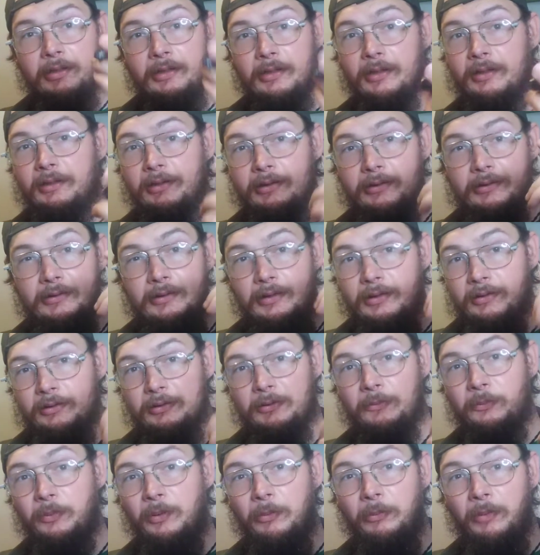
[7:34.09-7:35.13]
Because this
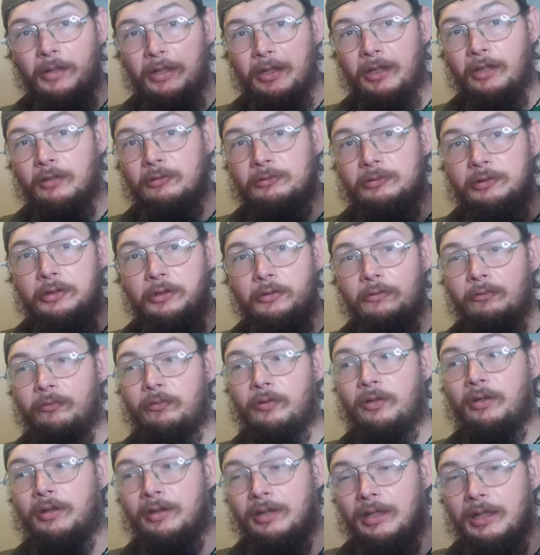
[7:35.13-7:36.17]
has been my go-to
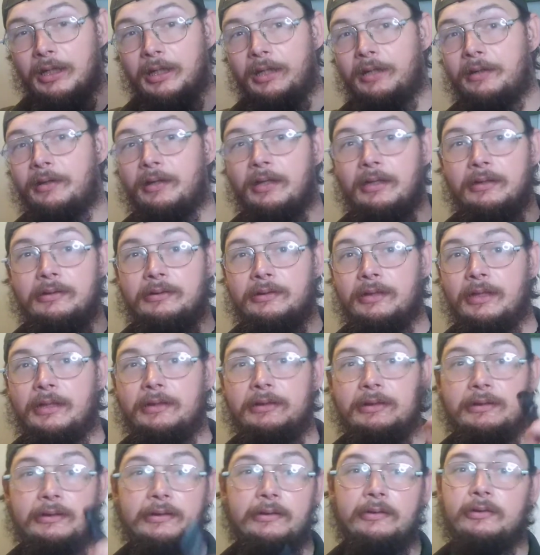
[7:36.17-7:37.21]
for a lot of things,
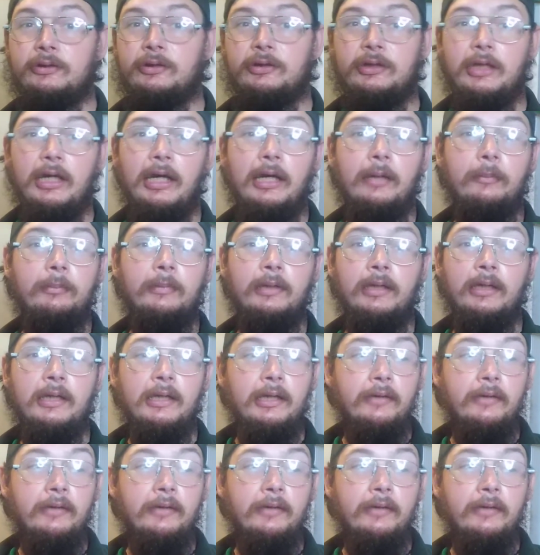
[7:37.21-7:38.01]
not just in the shop.